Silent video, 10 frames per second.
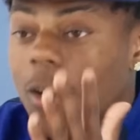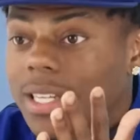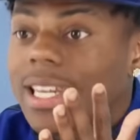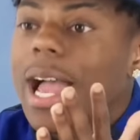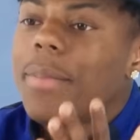
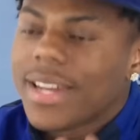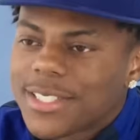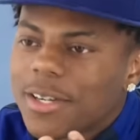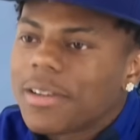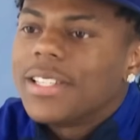Turkey, I've
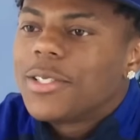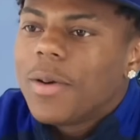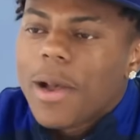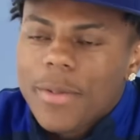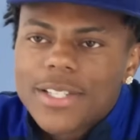been to Turkey
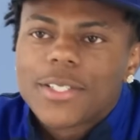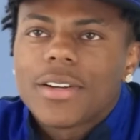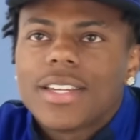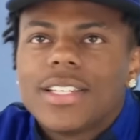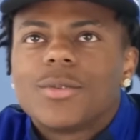too. I've been to
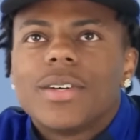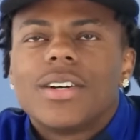Turkey as